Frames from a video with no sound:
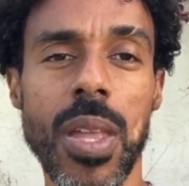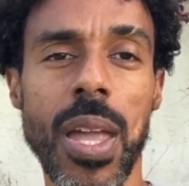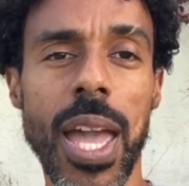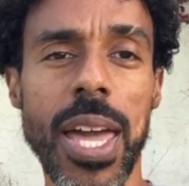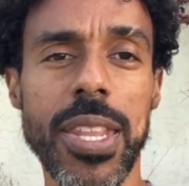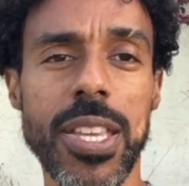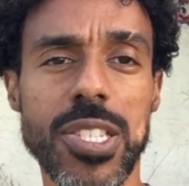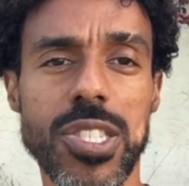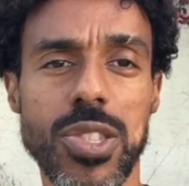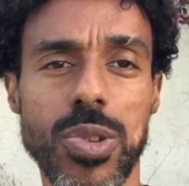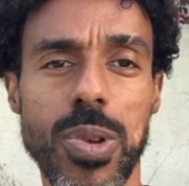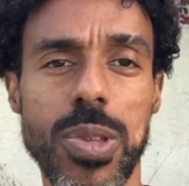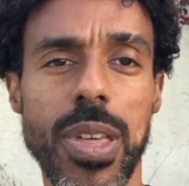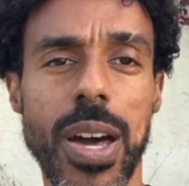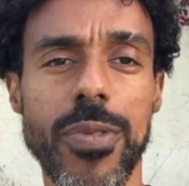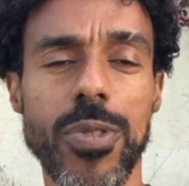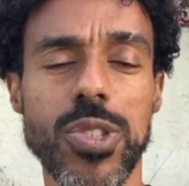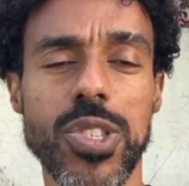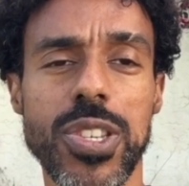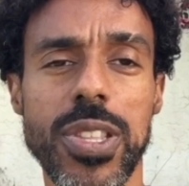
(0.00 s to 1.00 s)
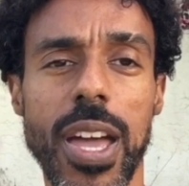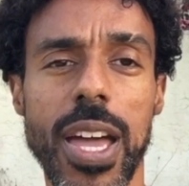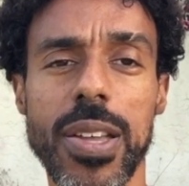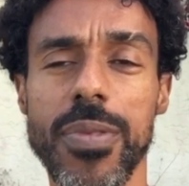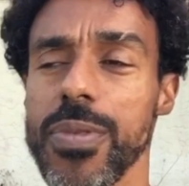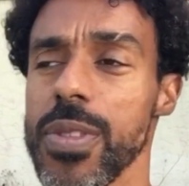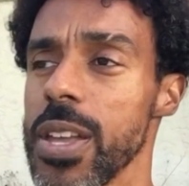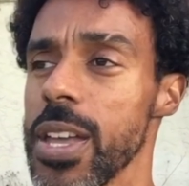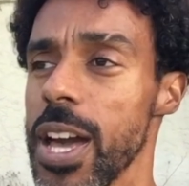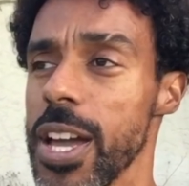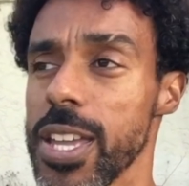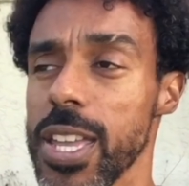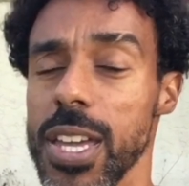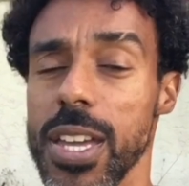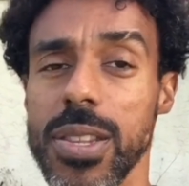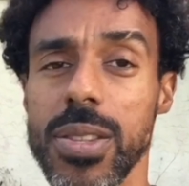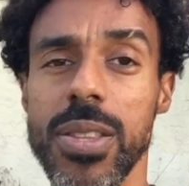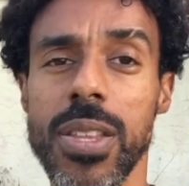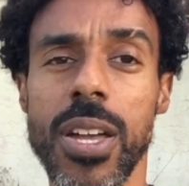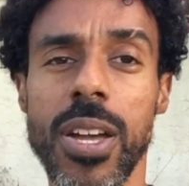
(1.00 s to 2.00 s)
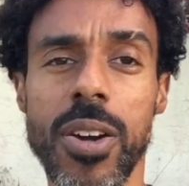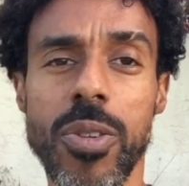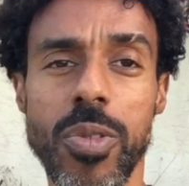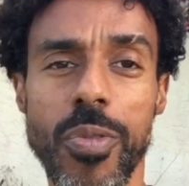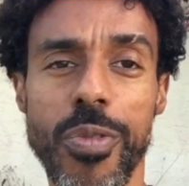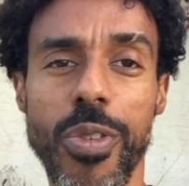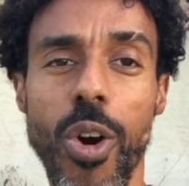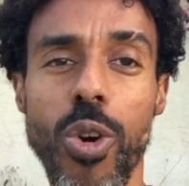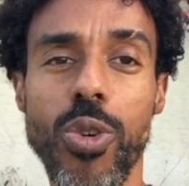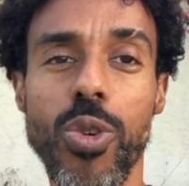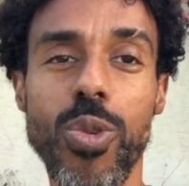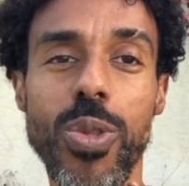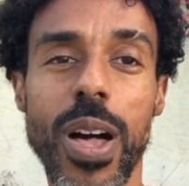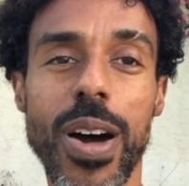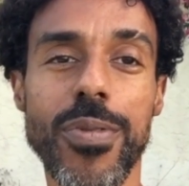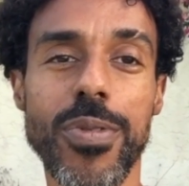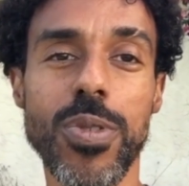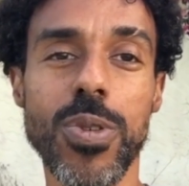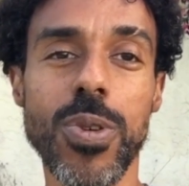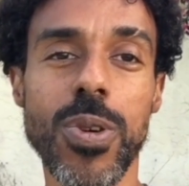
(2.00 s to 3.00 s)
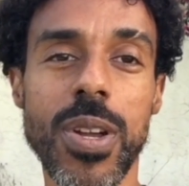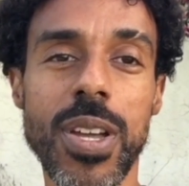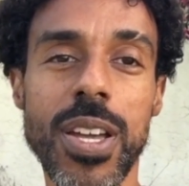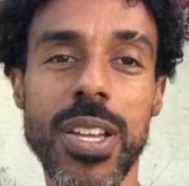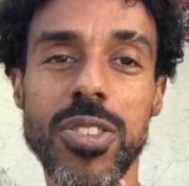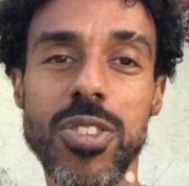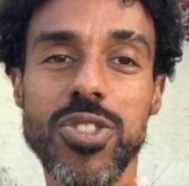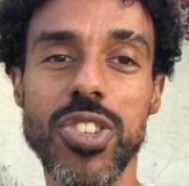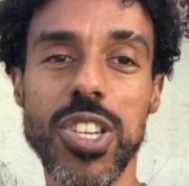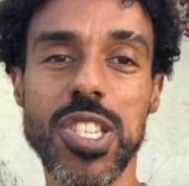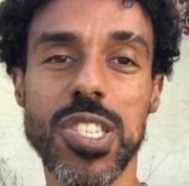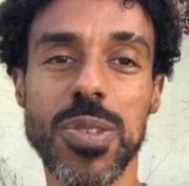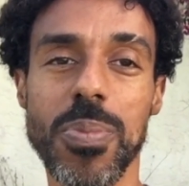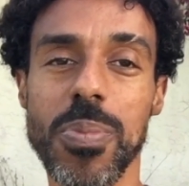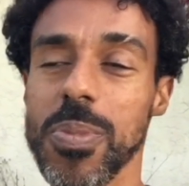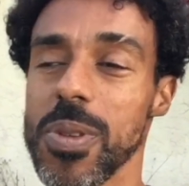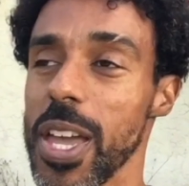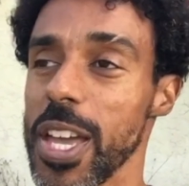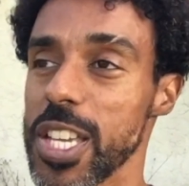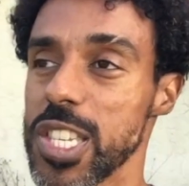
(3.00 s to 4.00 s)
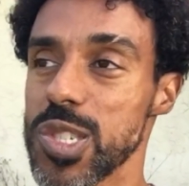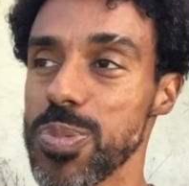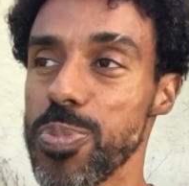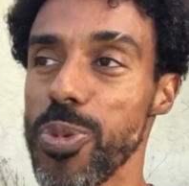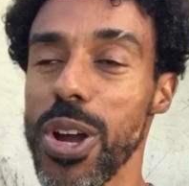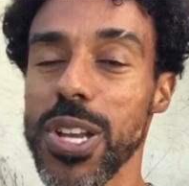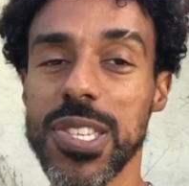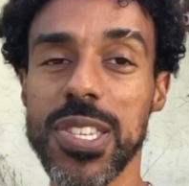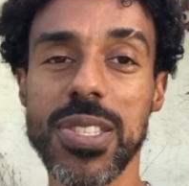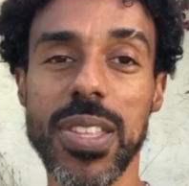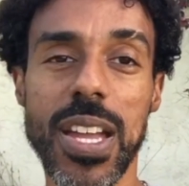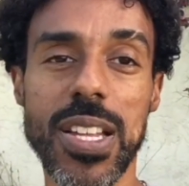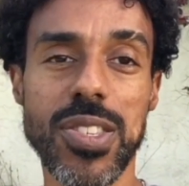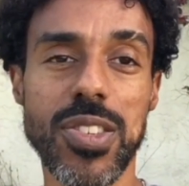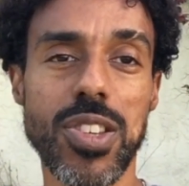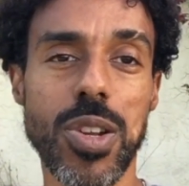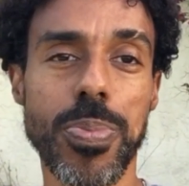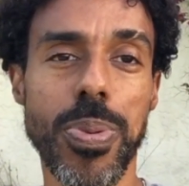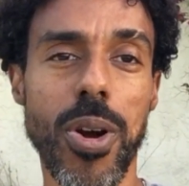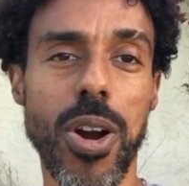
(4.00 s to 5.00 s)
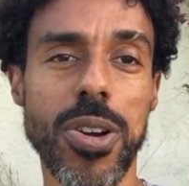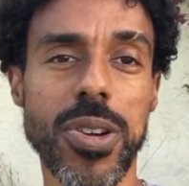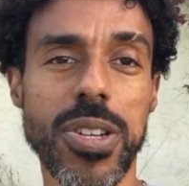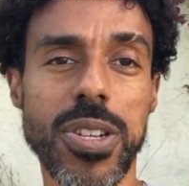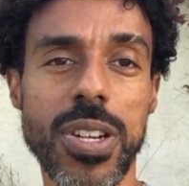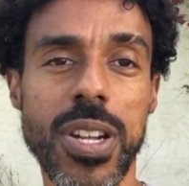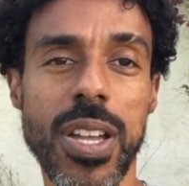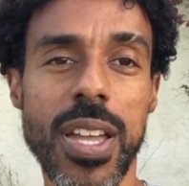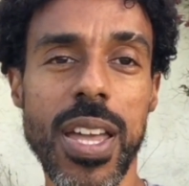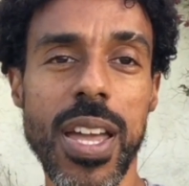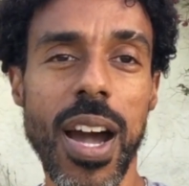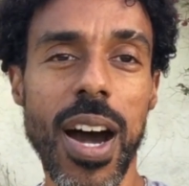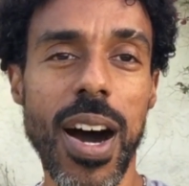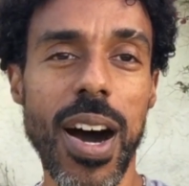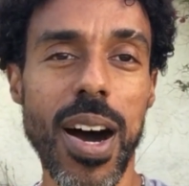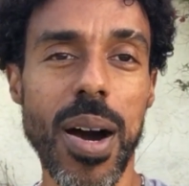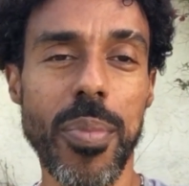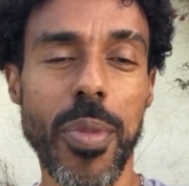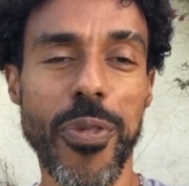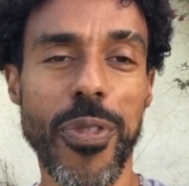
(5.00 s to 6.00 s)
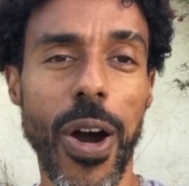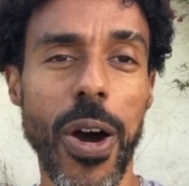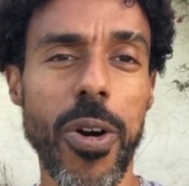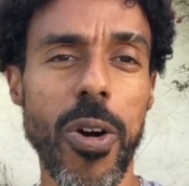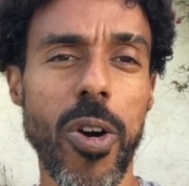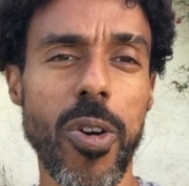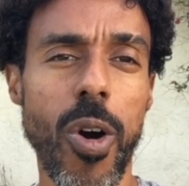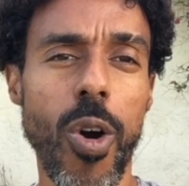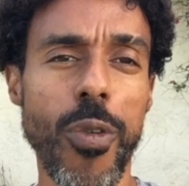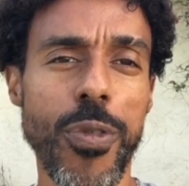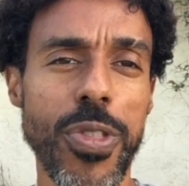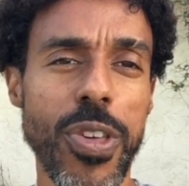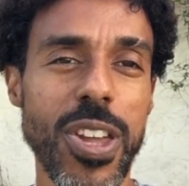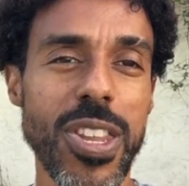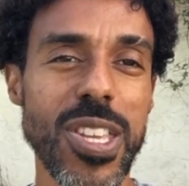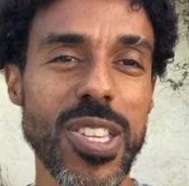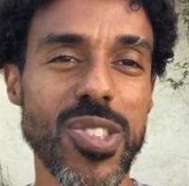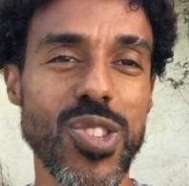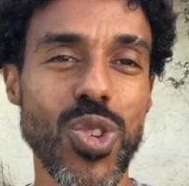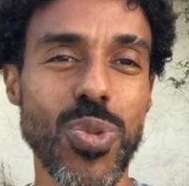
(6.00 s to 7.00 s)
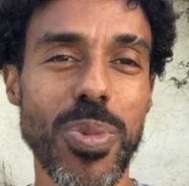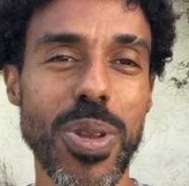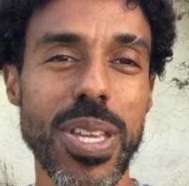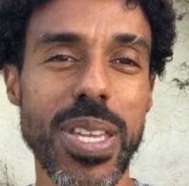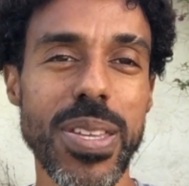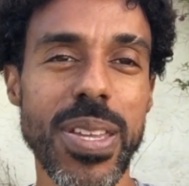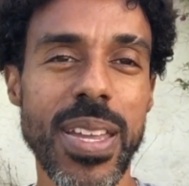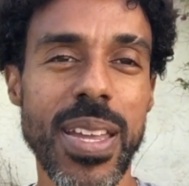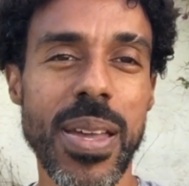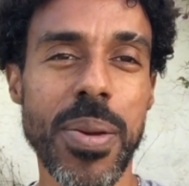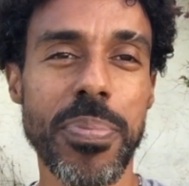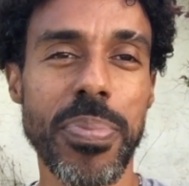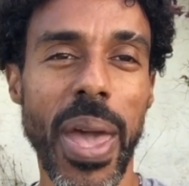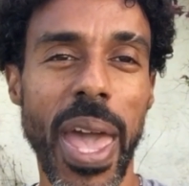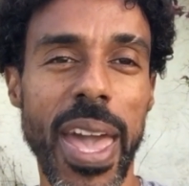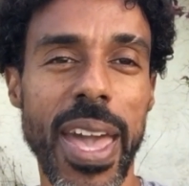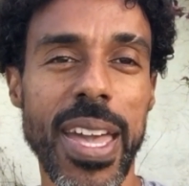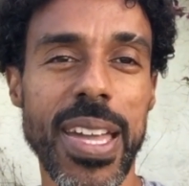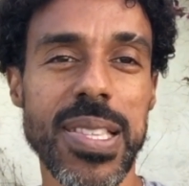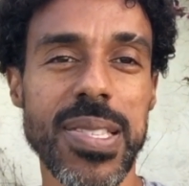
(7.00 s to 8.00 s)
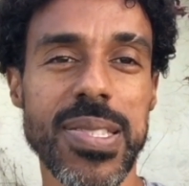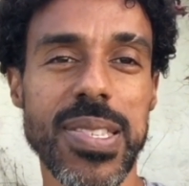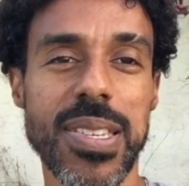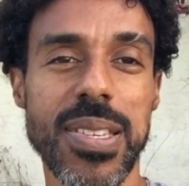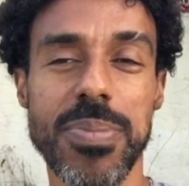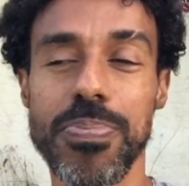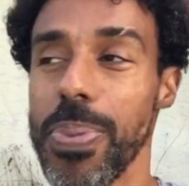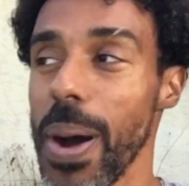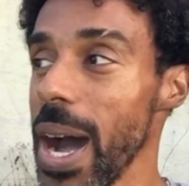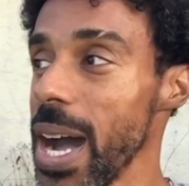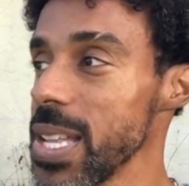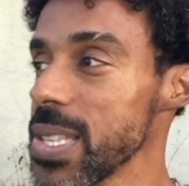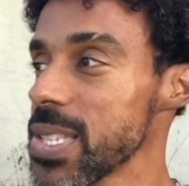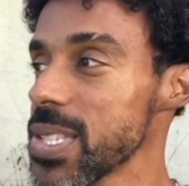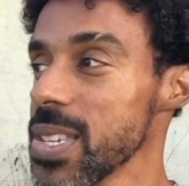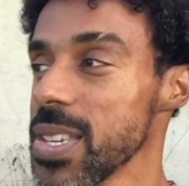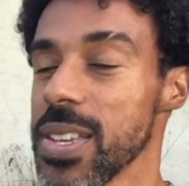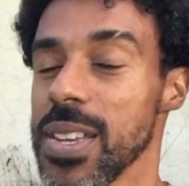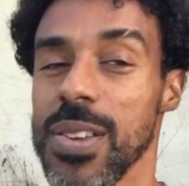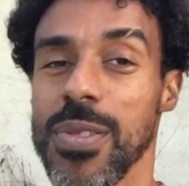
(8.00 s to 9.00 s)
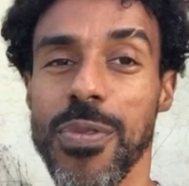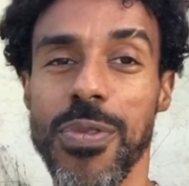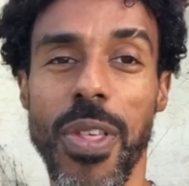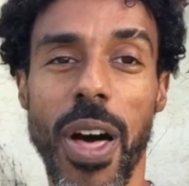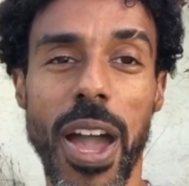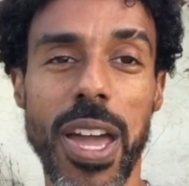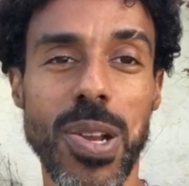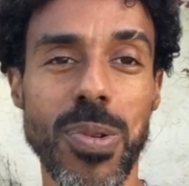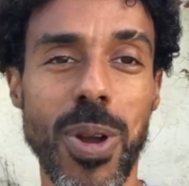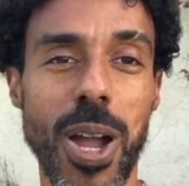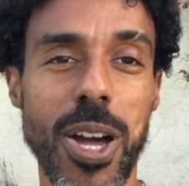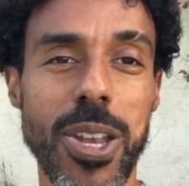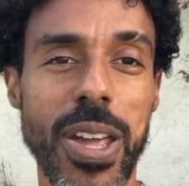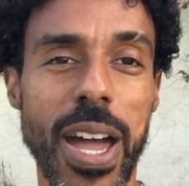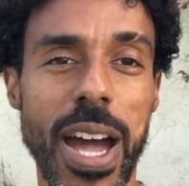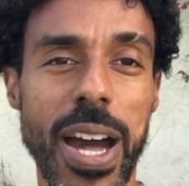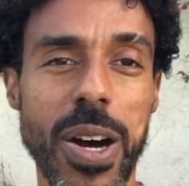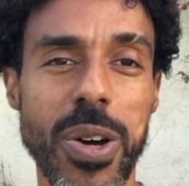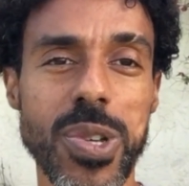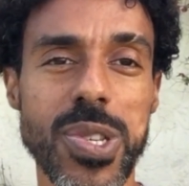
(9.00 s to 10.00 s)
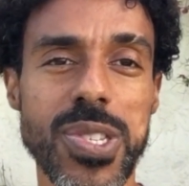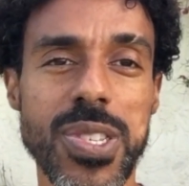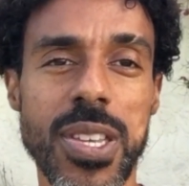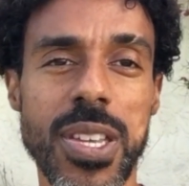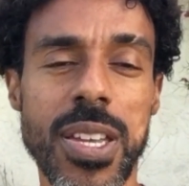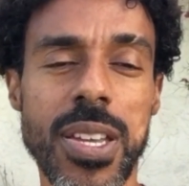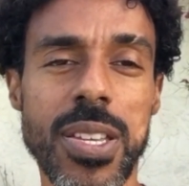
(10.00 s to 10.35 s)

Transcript: And there's three levels to that. Again, vocal level, you're just expressing that to your partner um, without hopefully any too many pans and pots flying around the house.